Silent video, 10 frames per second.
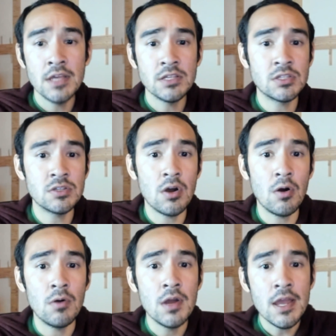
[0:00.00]

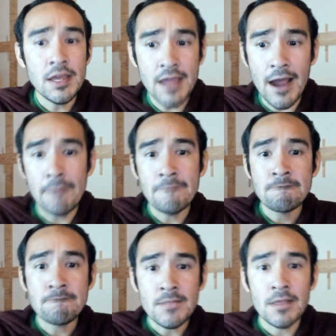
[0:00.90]
So yeah,
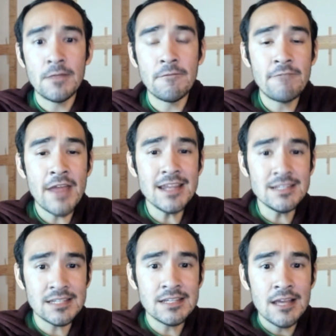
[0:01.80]
the
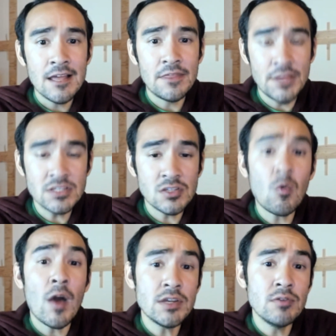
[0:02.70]
Fate, this is
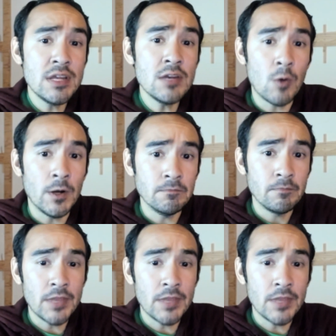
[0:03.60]
why you need one.